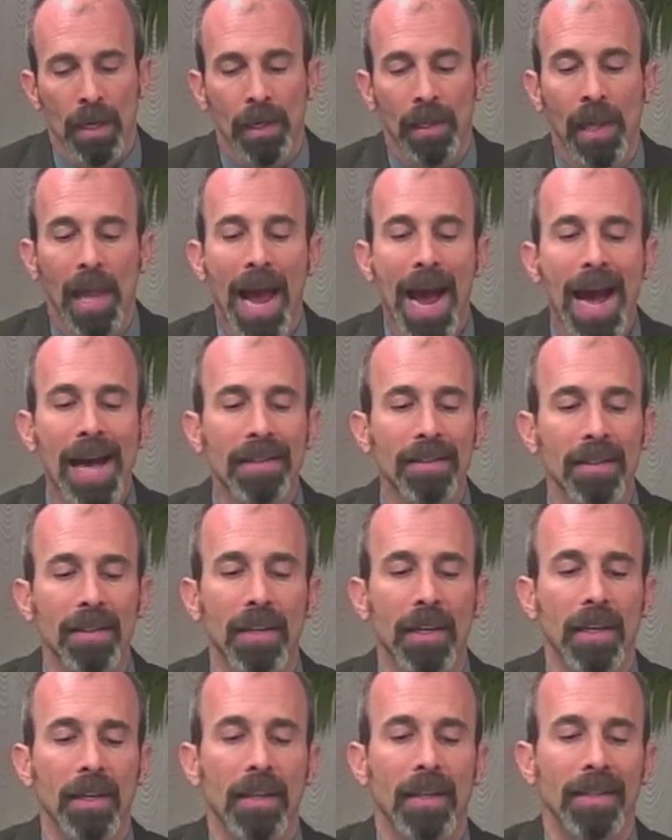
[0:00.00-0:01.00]

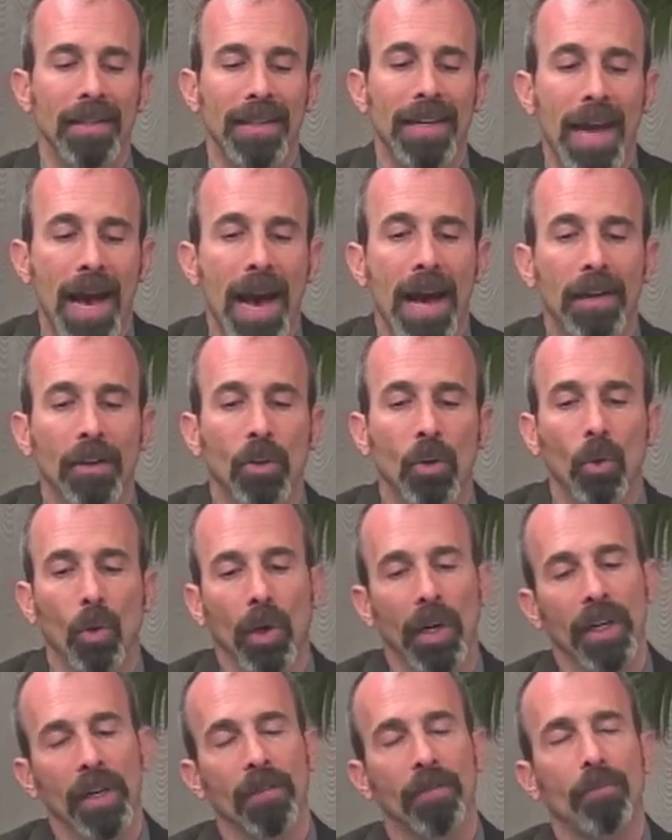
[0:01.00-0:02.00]
Lastly, this
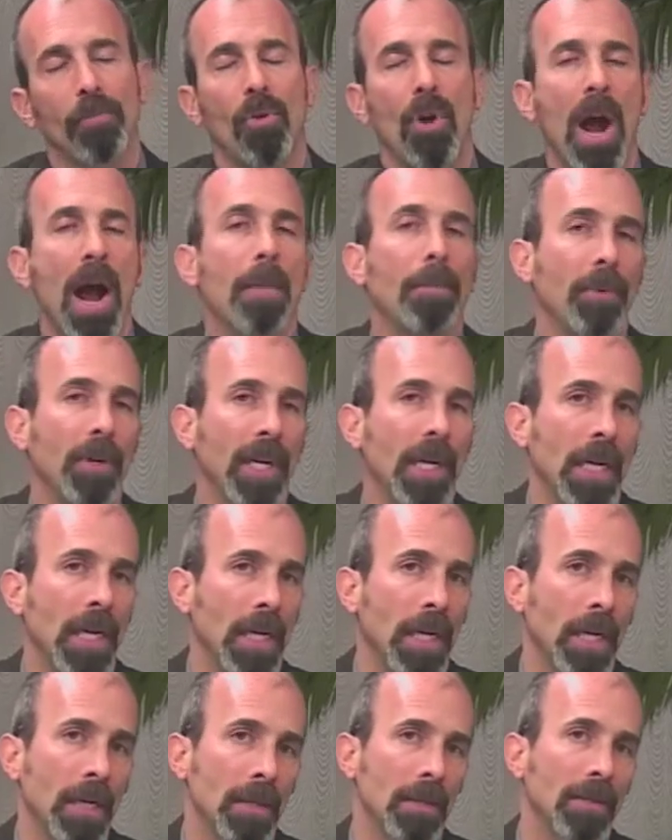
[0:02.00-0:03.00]
category of
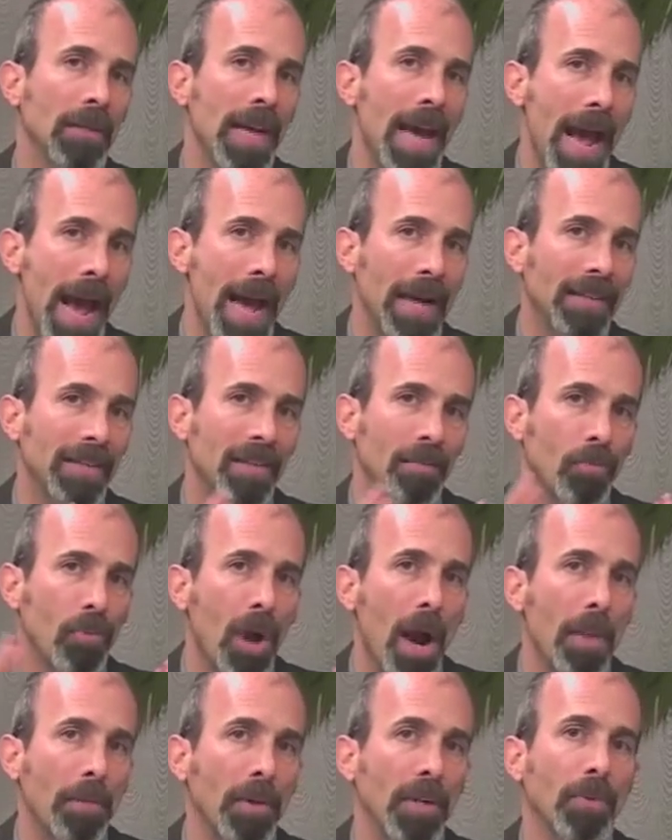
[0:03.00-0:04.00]
property tax and
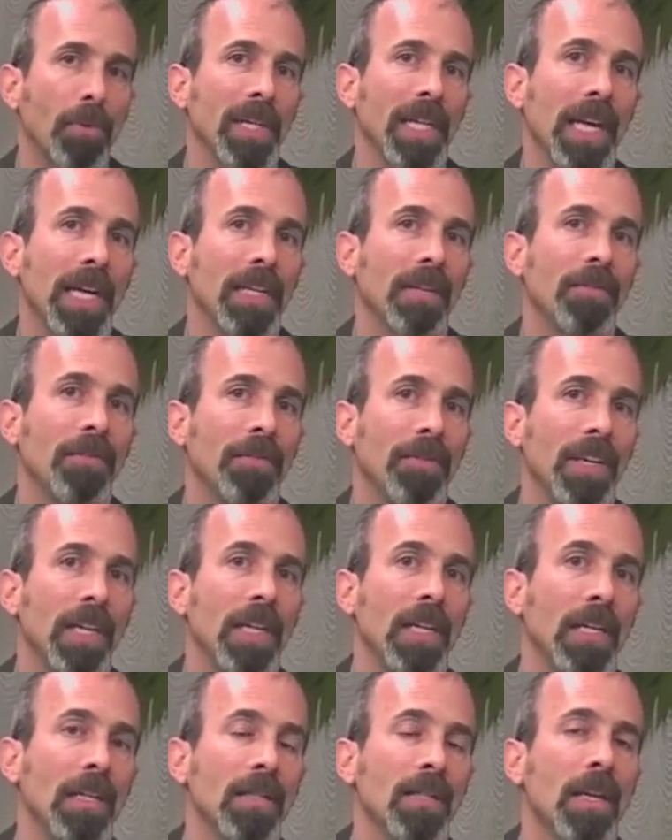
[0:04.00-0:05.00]
property-related
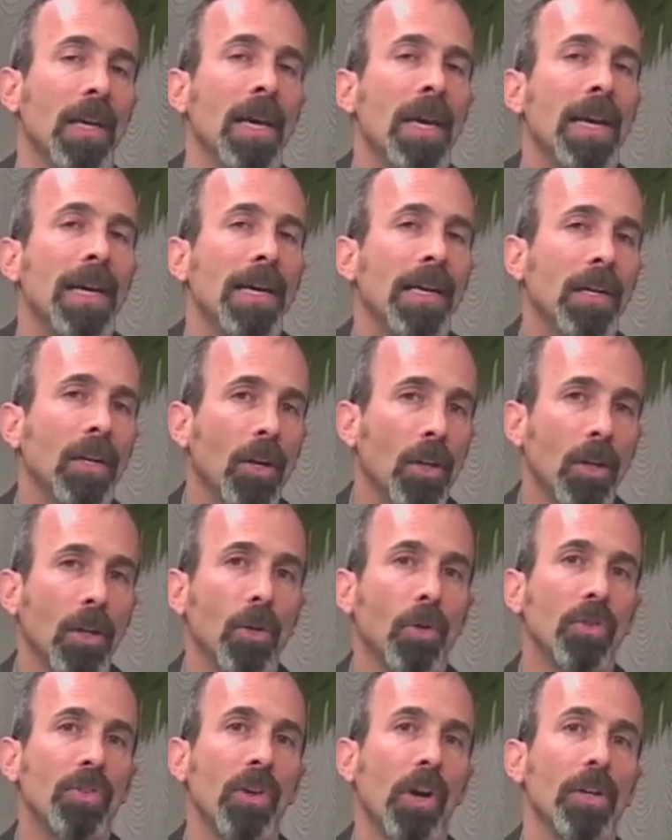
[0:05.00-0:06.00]
fees
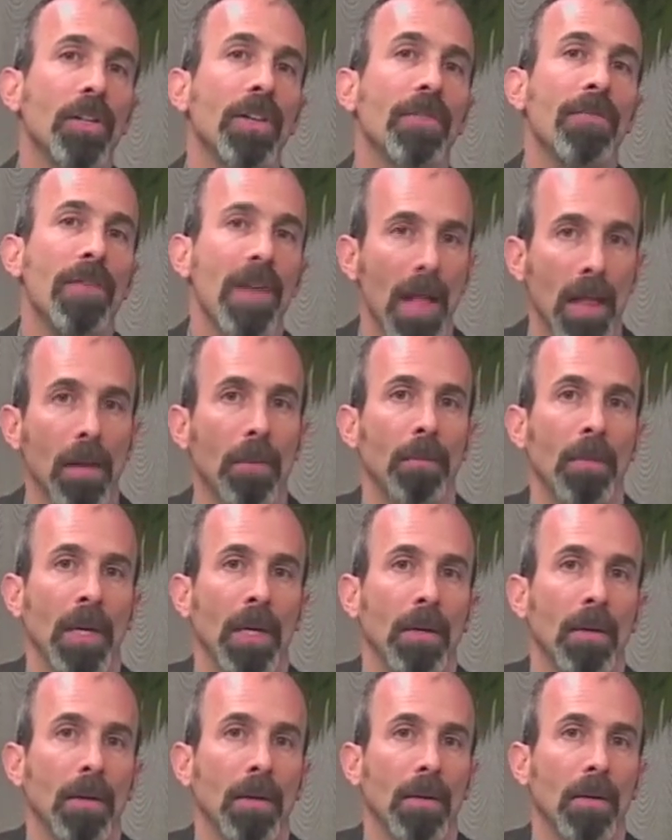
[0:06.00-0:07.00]
includes our
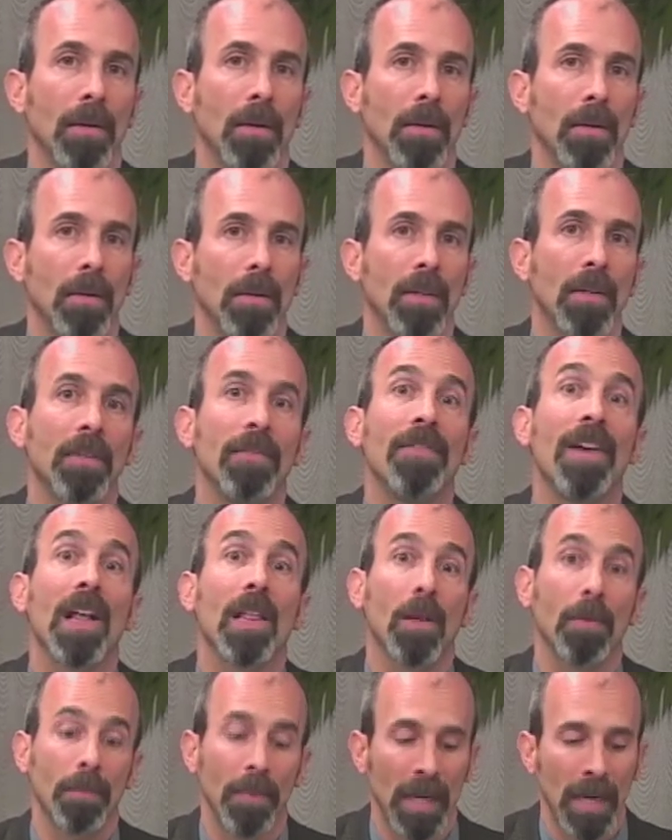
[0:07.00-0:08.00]
development, the
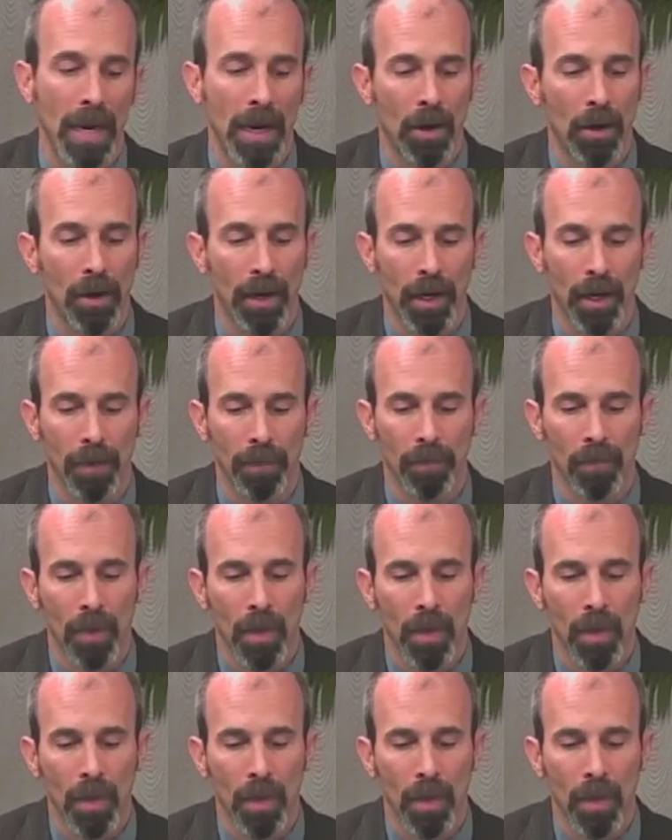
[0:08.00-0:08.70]
development area.